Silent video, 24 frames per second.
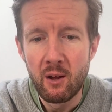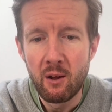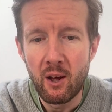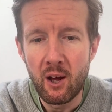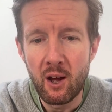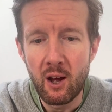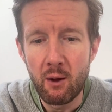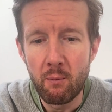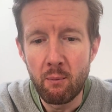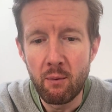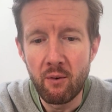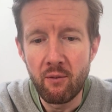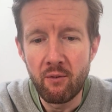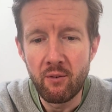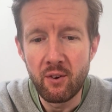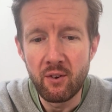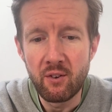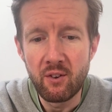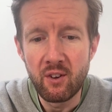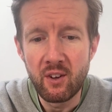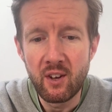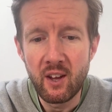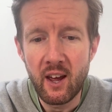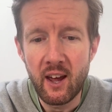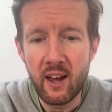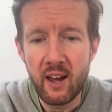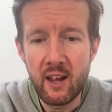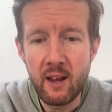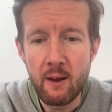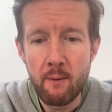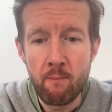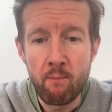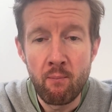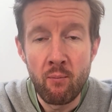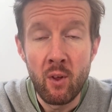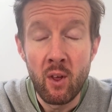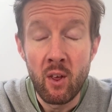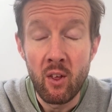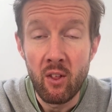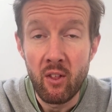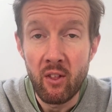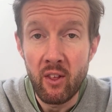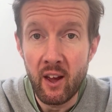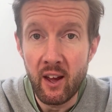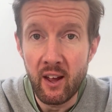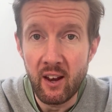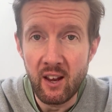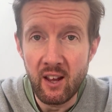But for today,
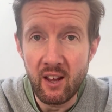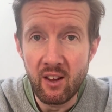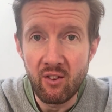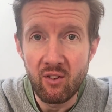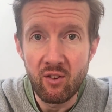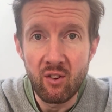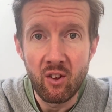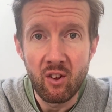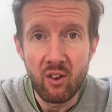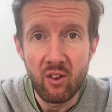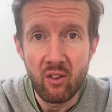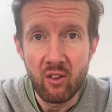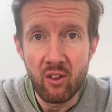that is